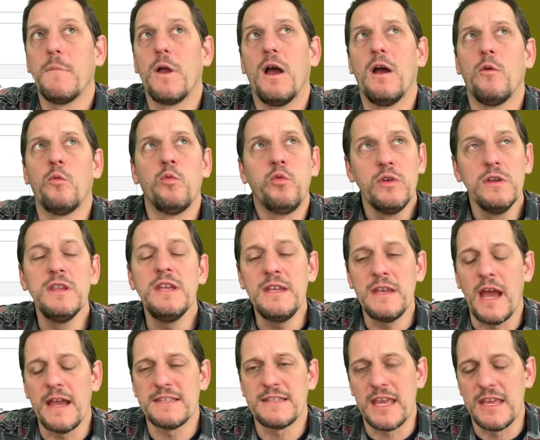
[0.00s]
really
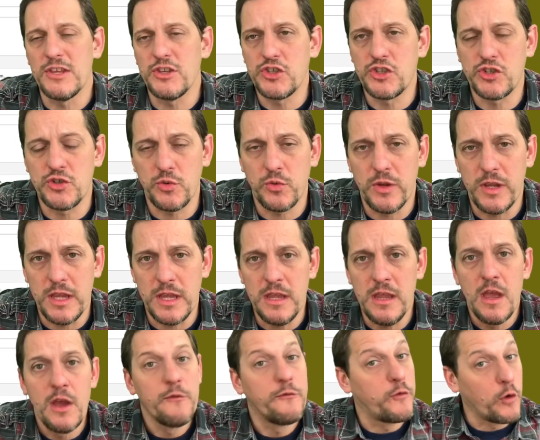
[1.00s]
nice history
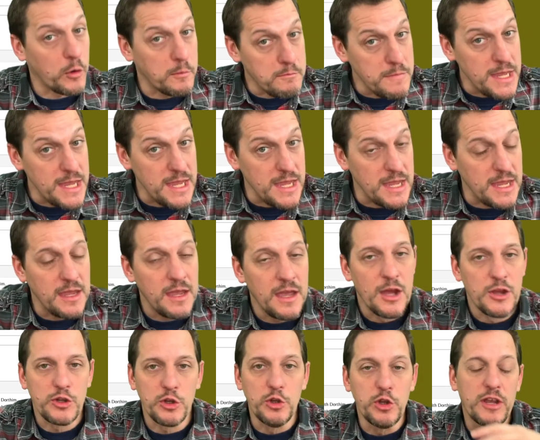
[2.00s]
for me
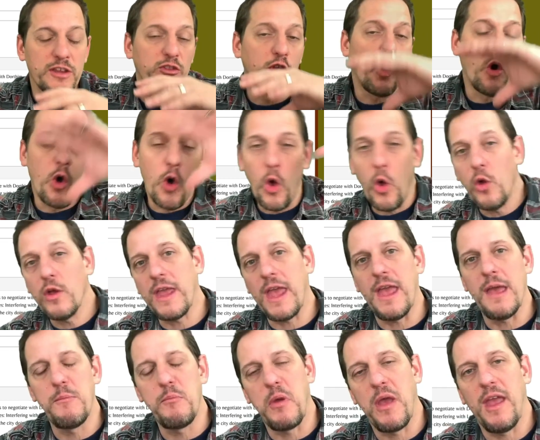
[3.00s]
to look at the whole
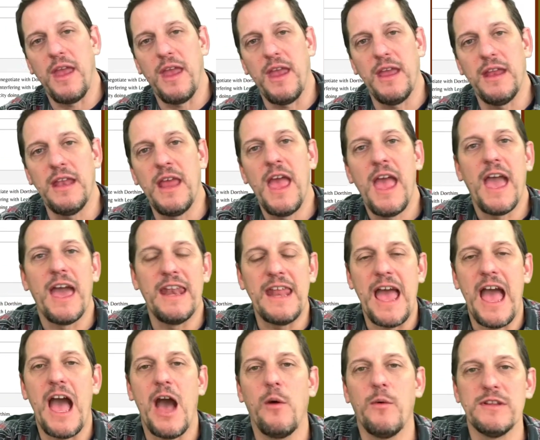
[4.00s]
campaign and
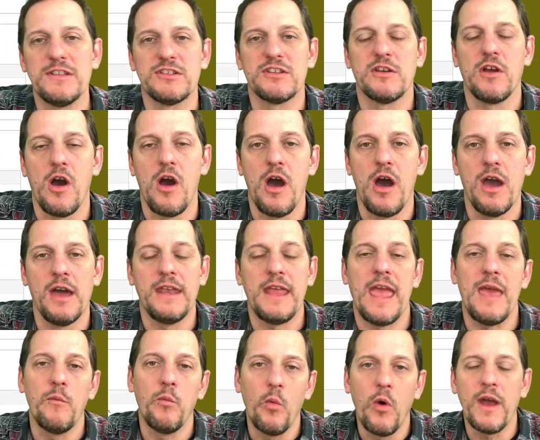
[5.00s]
how it's gone
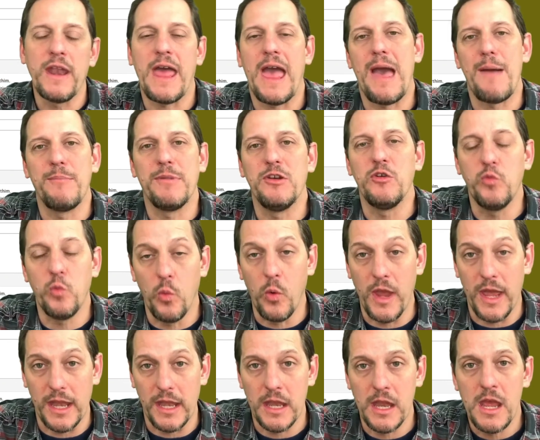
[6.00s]
and what happened
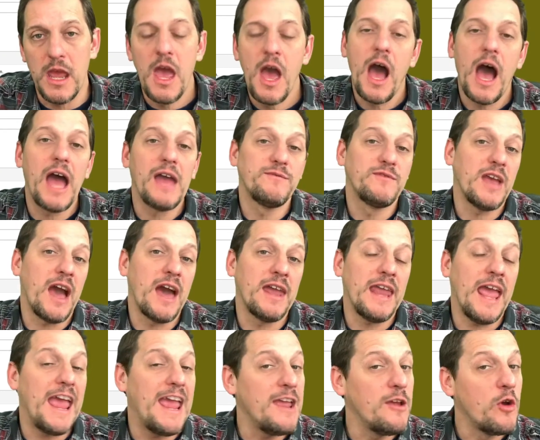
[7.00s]
when. I've got
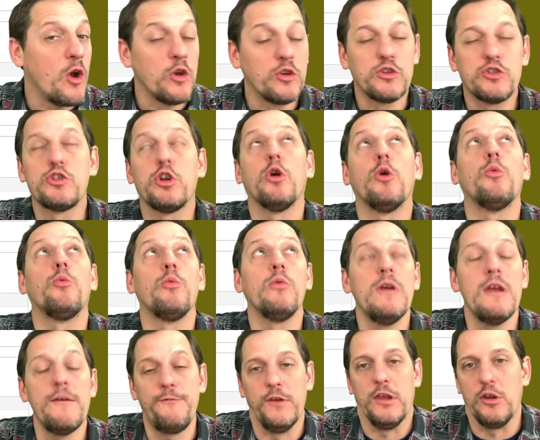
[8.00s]
a
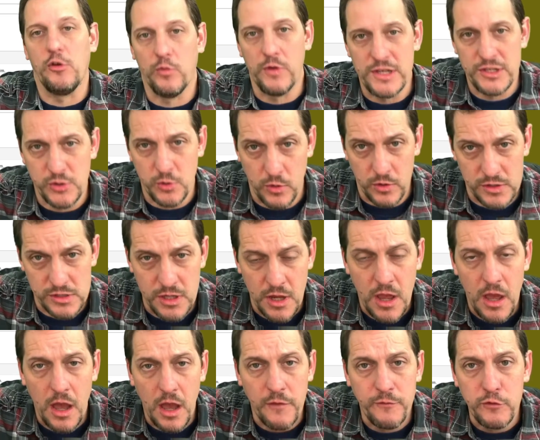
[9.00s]
terrific resource
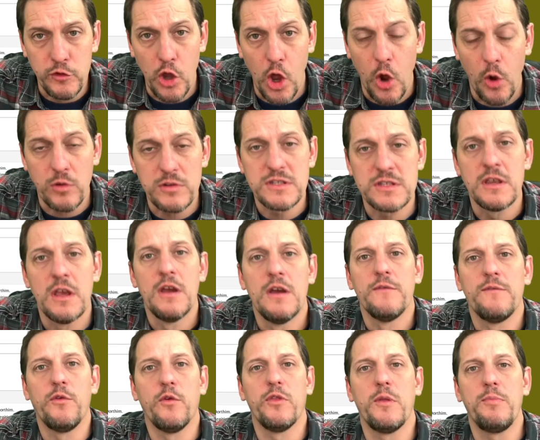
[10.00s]
of notes
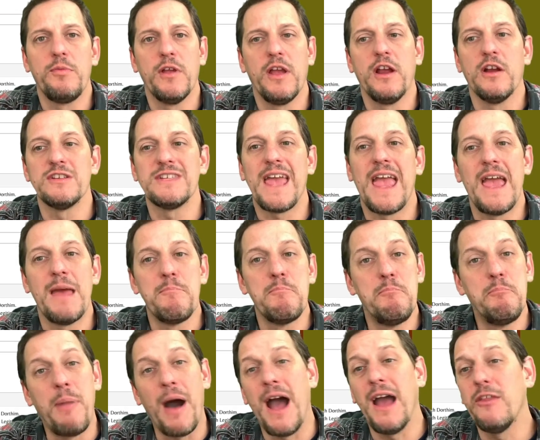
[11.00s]
for the players. And
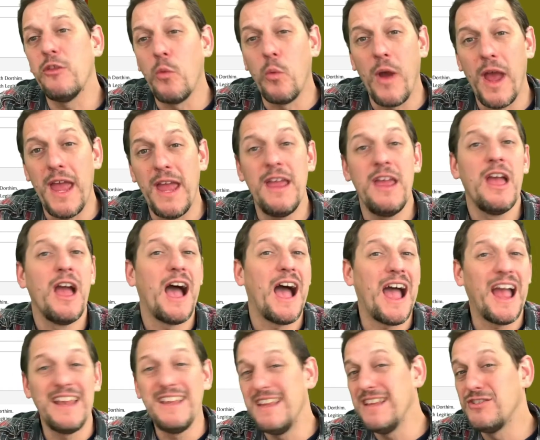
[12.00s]
by the way,
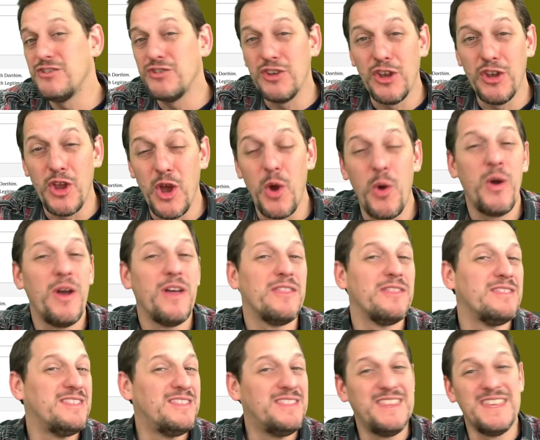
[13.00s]
I need you to know
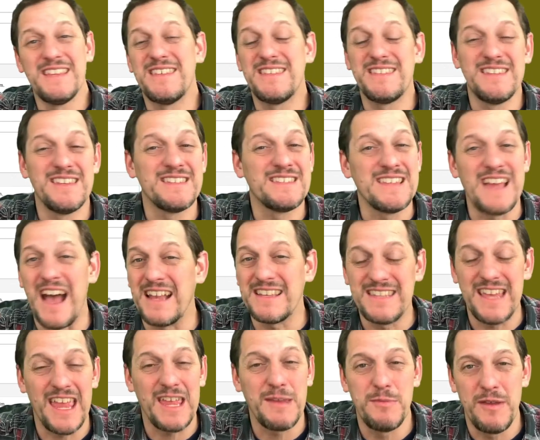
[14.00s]
this does not
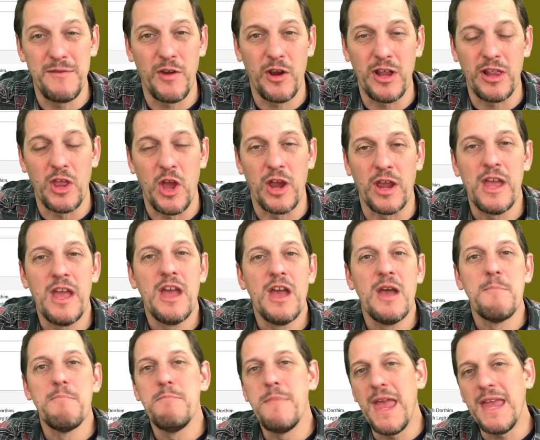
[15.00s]
take me very long.
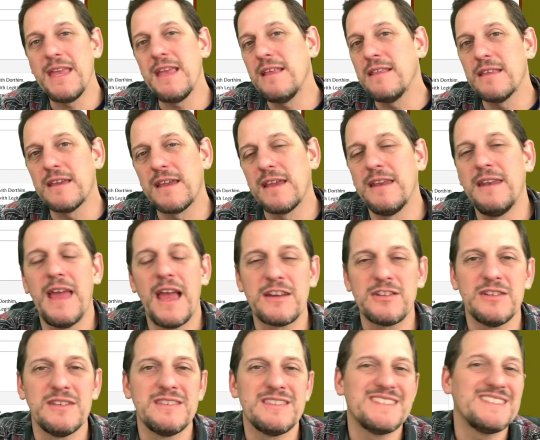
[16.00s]
Making the
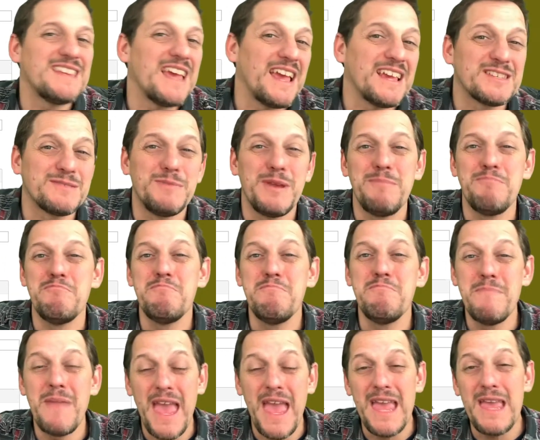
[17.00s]
connections takes me
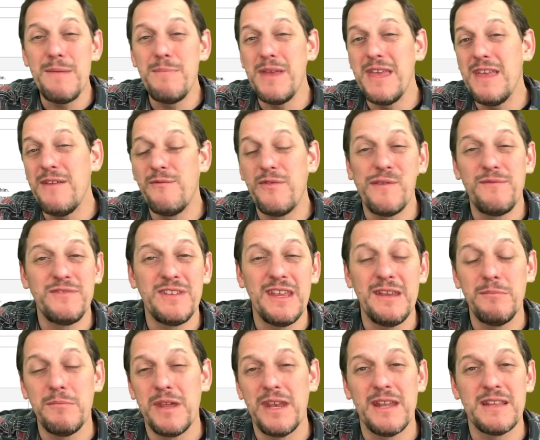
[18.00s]
maybe
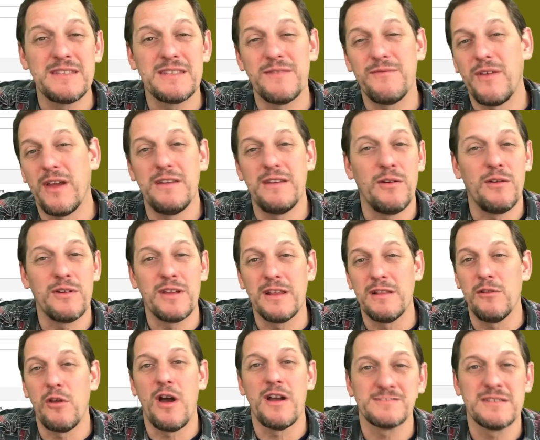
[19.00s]
15 minutes if I don't get
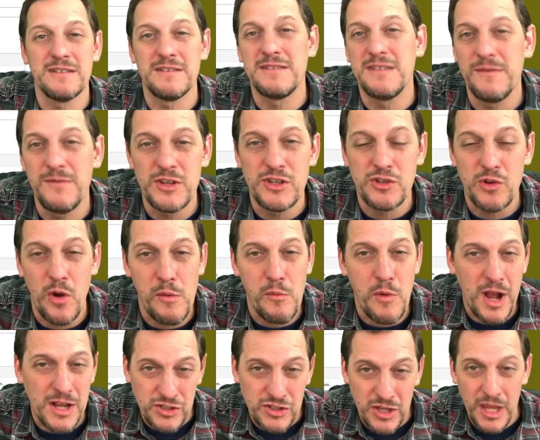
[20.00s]
lost in the TV show I'm
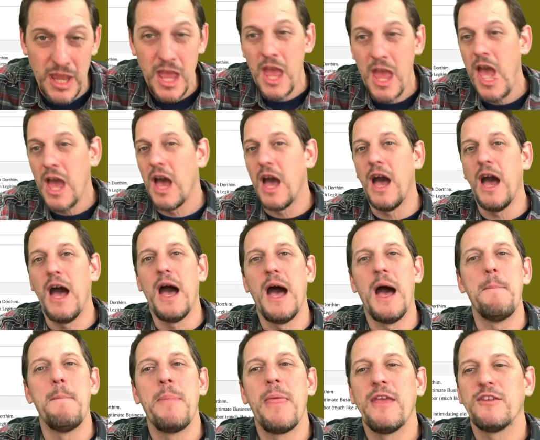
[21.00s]
watching.
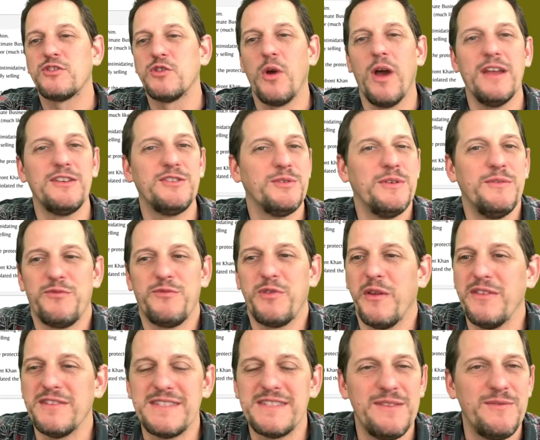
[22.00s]
So I do it in
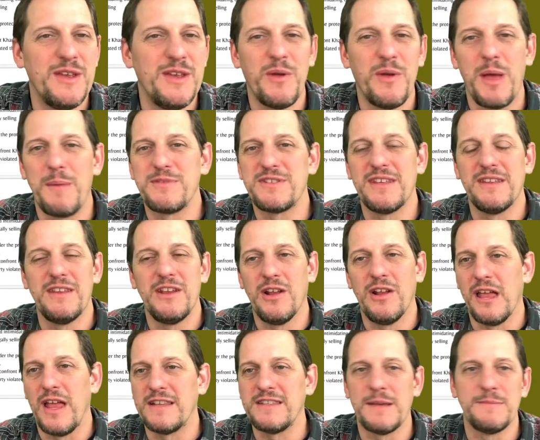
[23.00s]
front of the TV while I'm sitting there. A
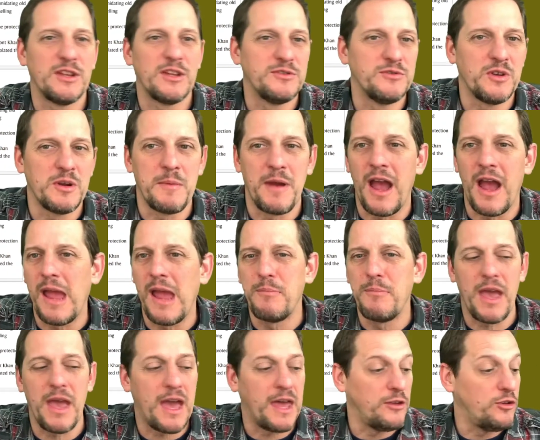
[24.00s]
lot of times I'll do it on my
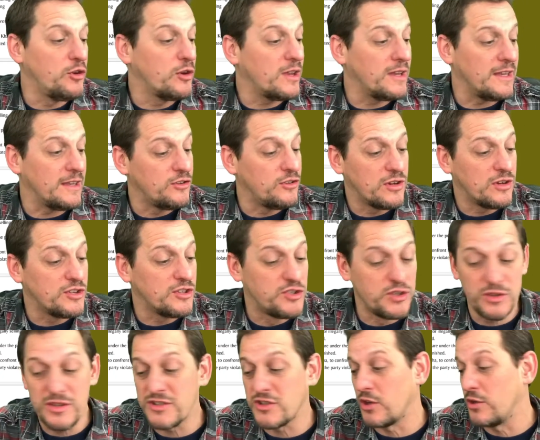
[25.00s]
iPad. You can
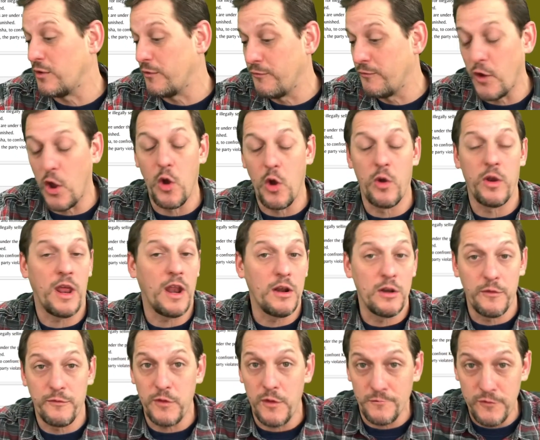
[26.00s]
do this on your phone. I don't
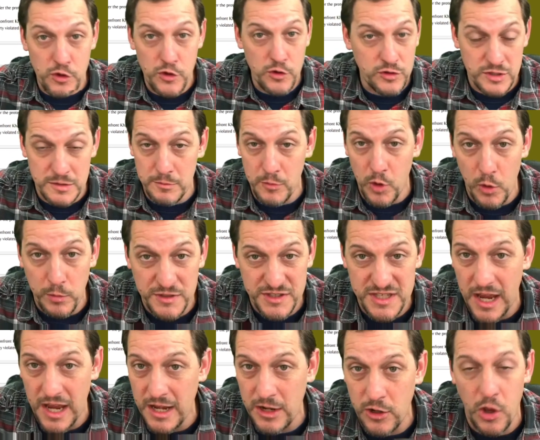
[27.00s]
know if you've used the mobile
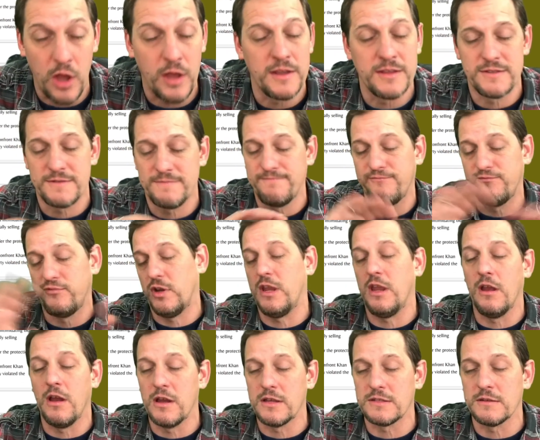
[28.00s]
site at all. It's
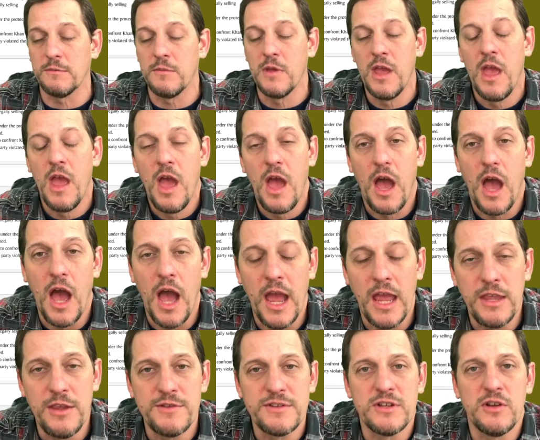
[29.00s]
freaking awesome. I
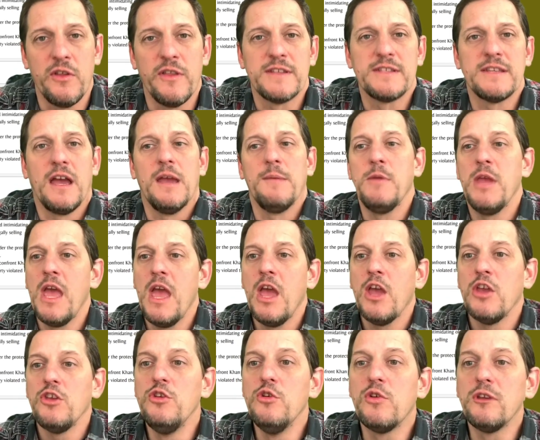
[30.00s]
use it all the time.
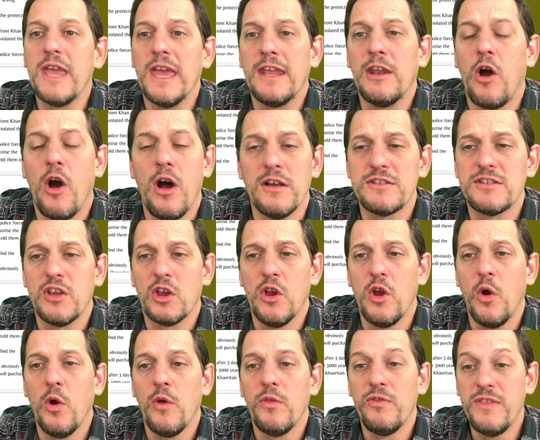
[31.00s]
You can
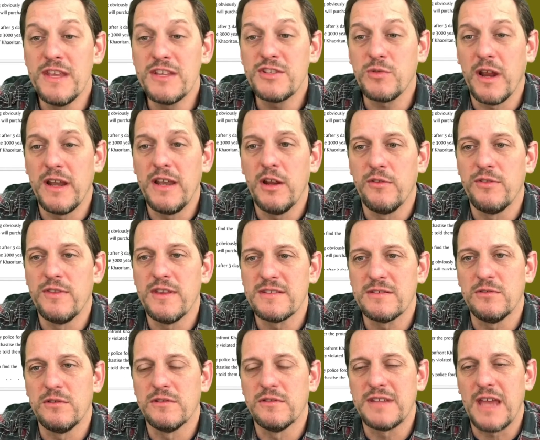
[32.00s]
also, this right here, this
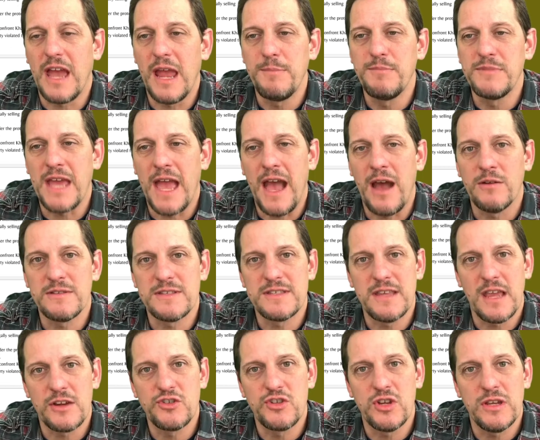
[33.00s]
little typed out
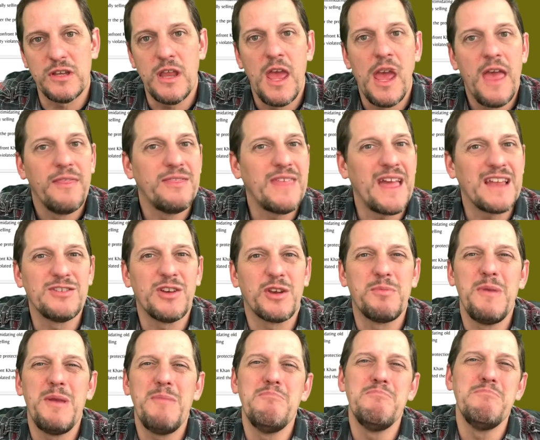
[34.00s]
section, that took
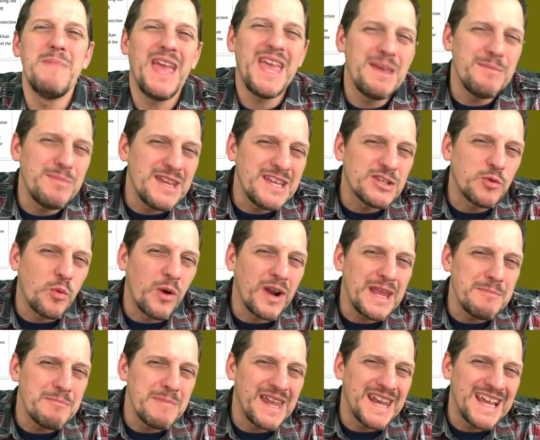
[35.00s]
me maybe
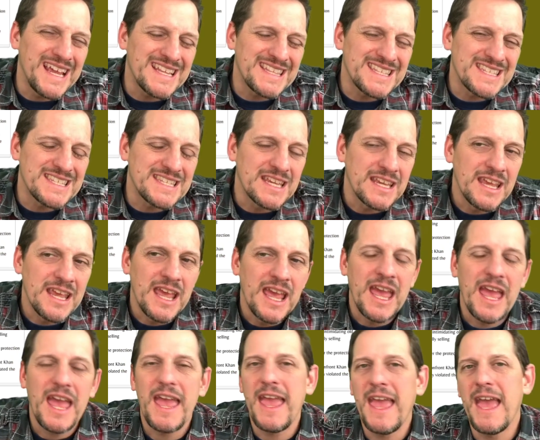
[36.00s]
20 minutes.
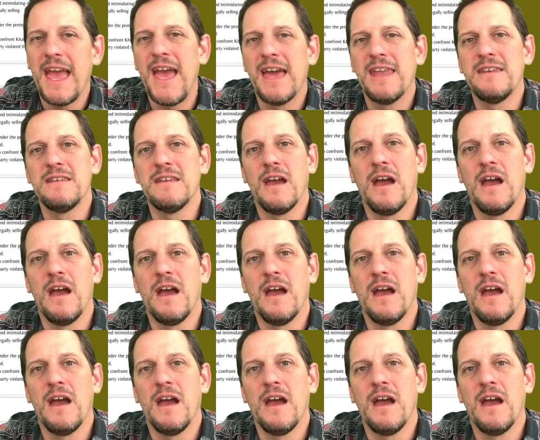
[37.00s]
And